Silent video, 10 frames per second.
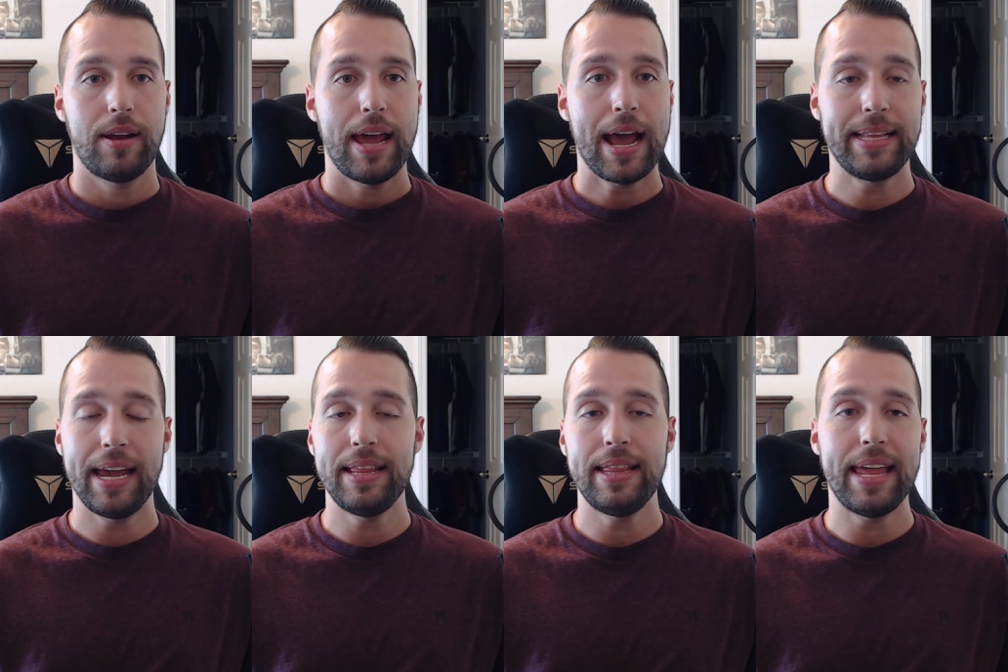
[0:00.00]
at the
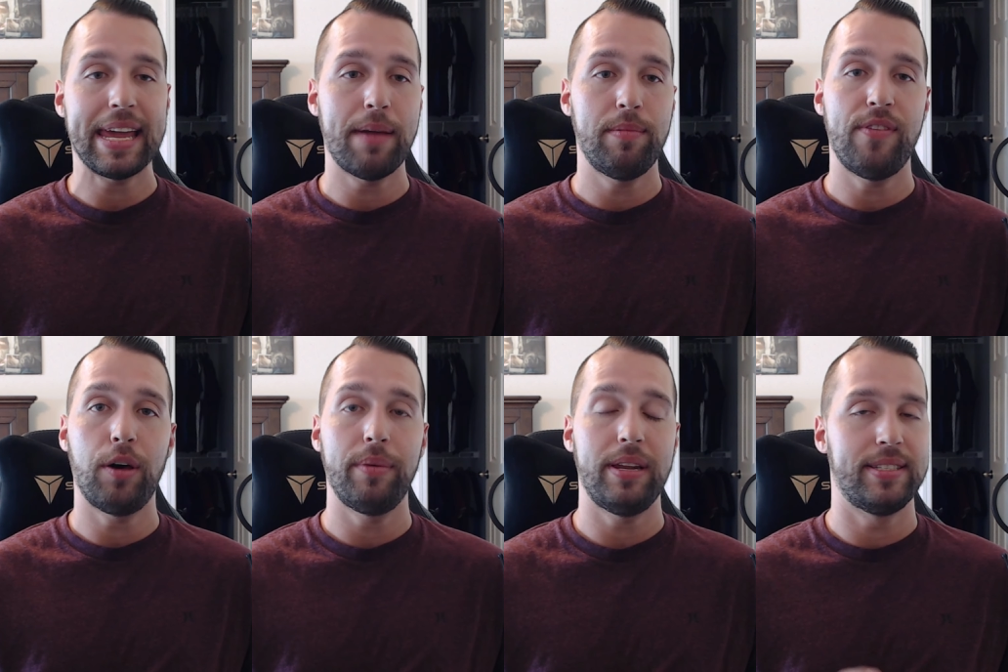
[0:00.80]
end of the day, game
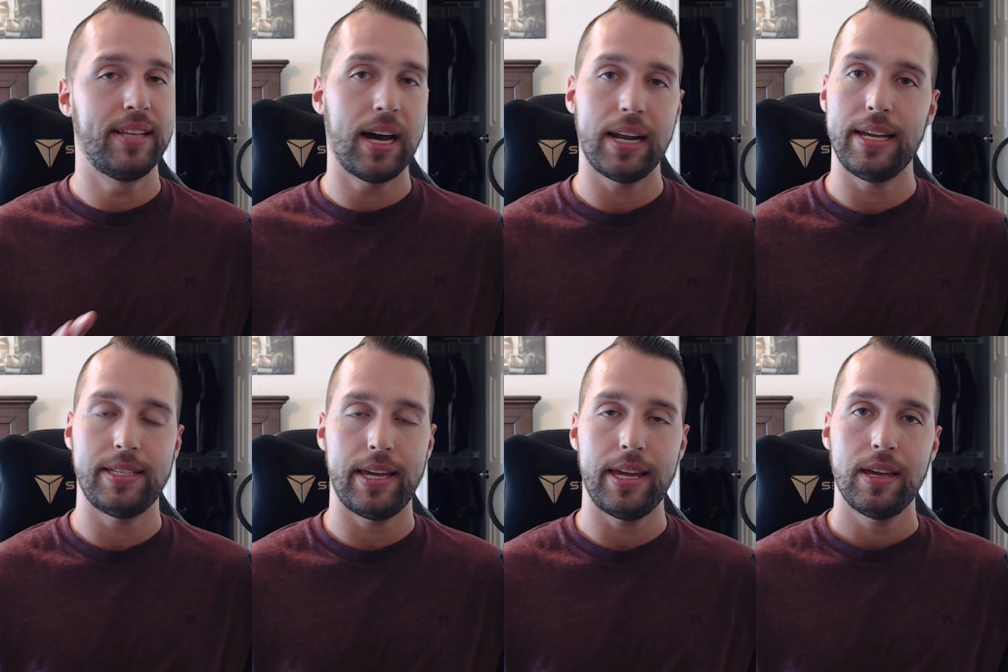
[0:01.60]
development is not
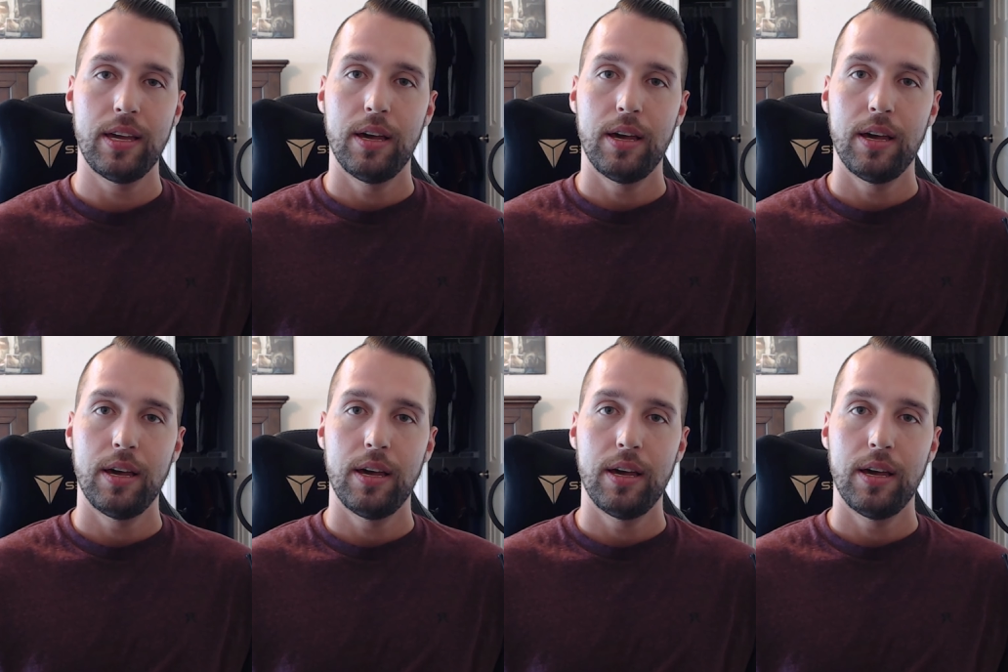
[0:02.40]
easy,